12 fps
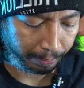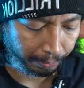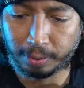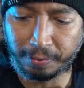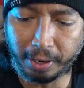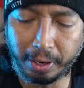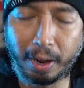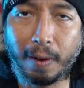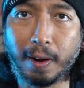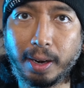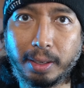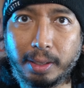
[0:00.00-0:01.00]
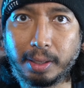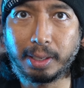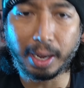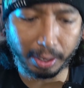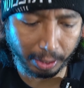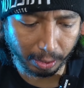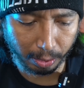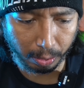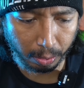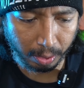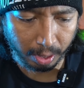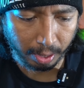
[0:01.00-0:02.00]
It's very hard to tell
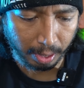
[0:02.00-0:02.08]
you